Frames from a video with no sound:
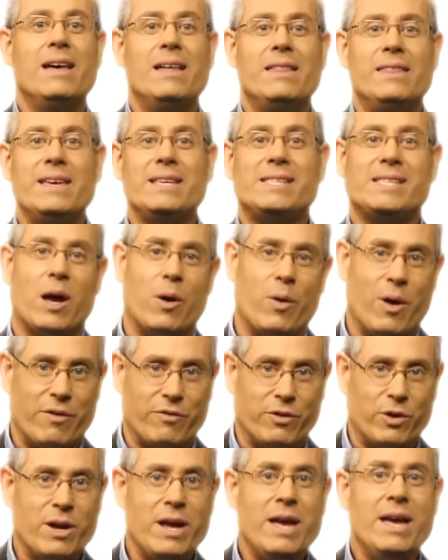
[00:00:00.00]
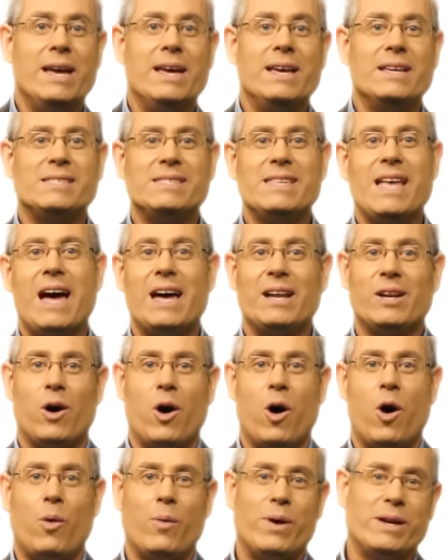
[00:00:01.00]
This, however, is not
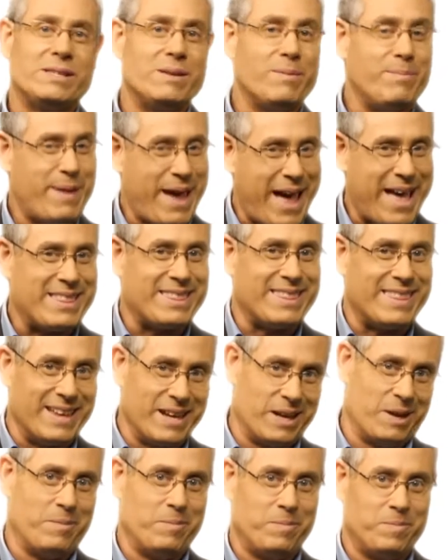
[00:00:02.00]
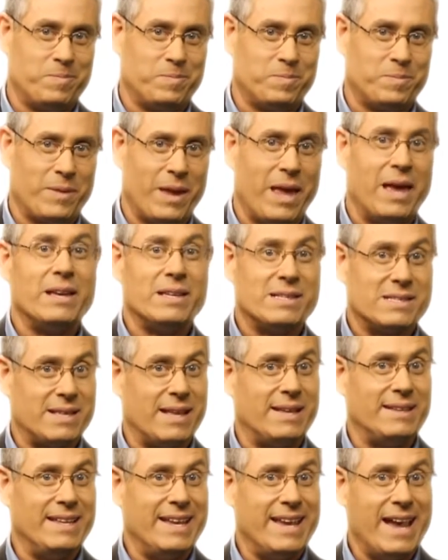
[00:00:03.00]
always a bad thing.
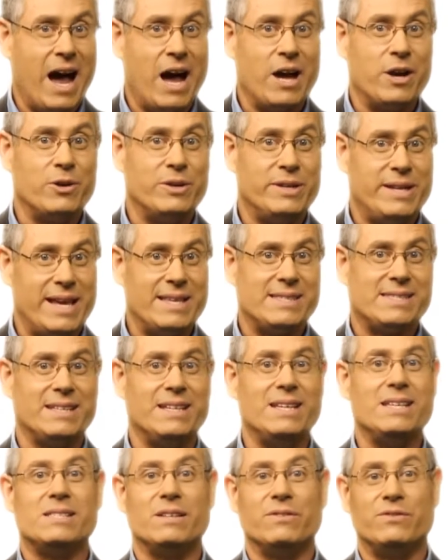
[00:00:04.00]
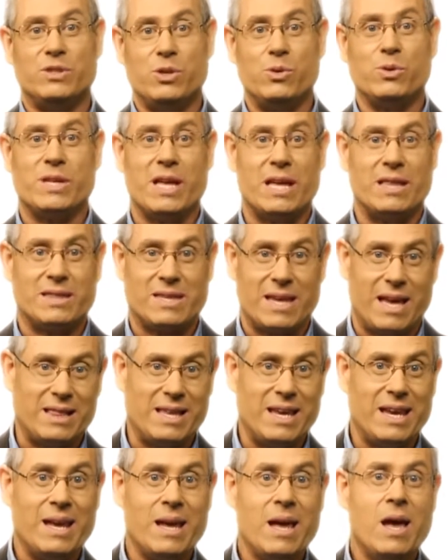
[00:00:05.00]
Slightly higher densities of
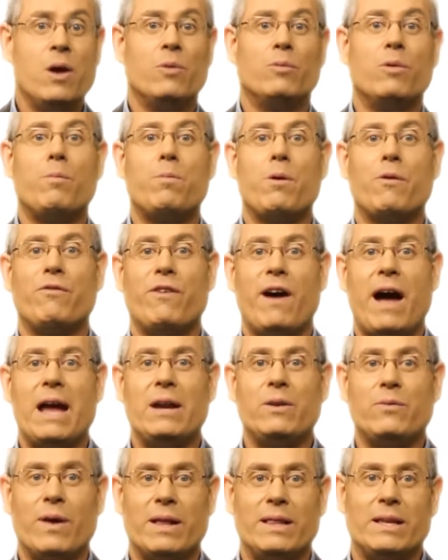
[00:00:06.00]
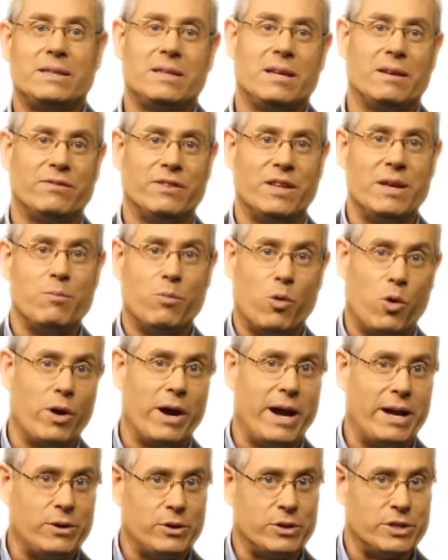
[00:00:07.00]
zooxanthellae will provide relatively more
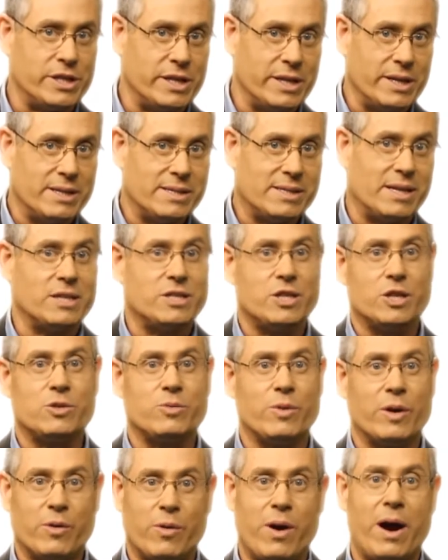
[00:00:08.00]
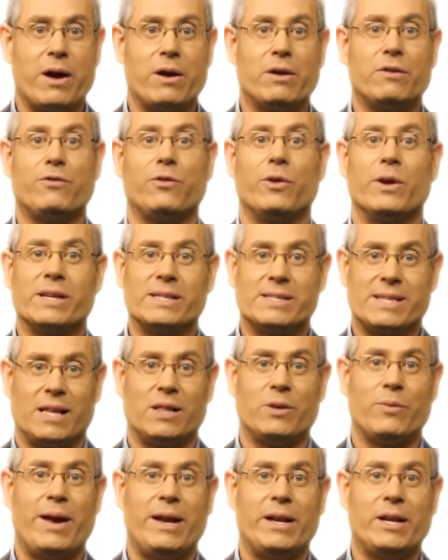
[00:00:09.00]
energy, such as required for
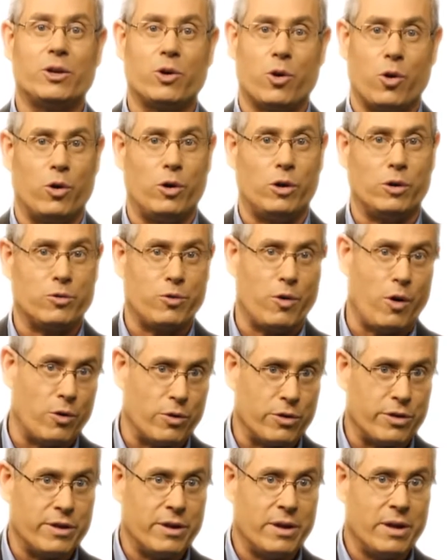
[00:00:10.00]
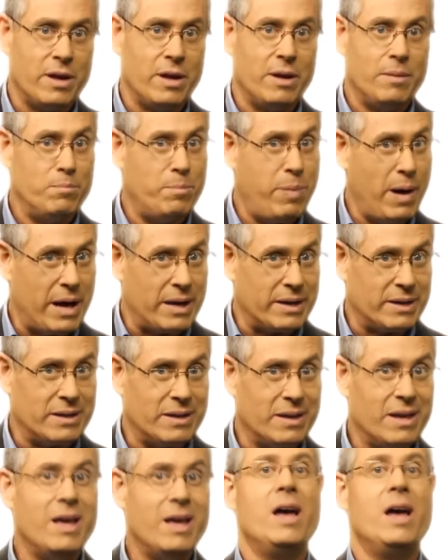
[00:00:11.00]
accelerated coral growth. But
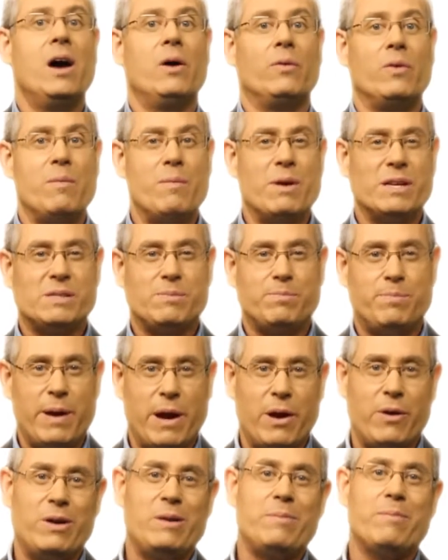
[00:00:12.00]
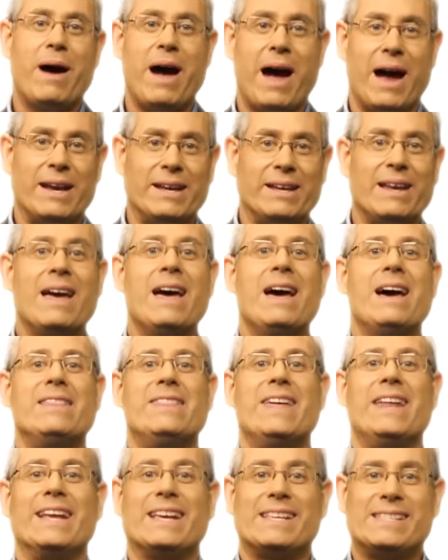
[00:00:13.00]
we must bear in mind
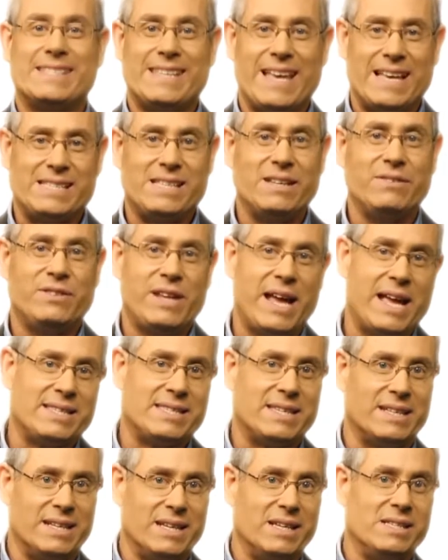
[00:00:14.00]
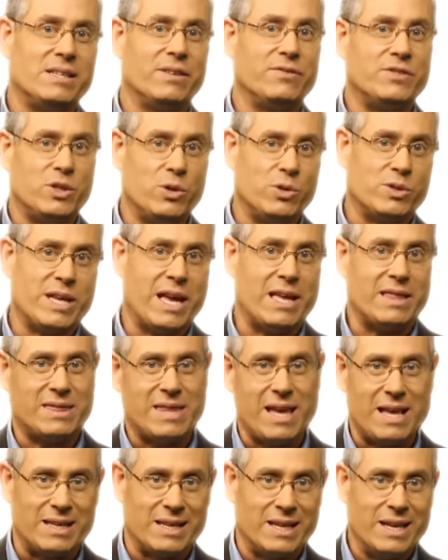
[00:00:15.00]
that excessive densities of
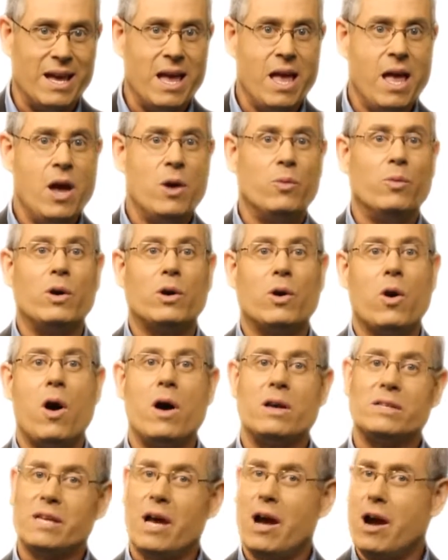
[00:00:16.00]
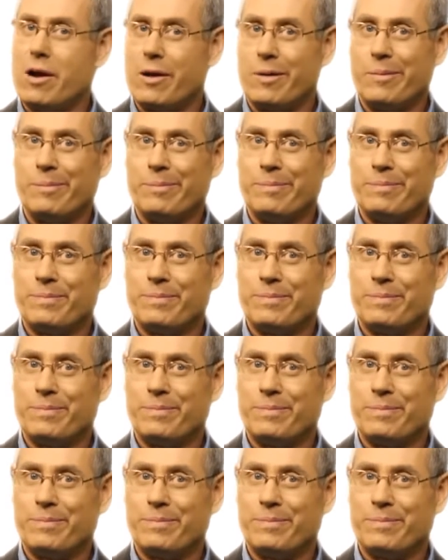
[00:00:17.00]
zooxanthellae will cause harm,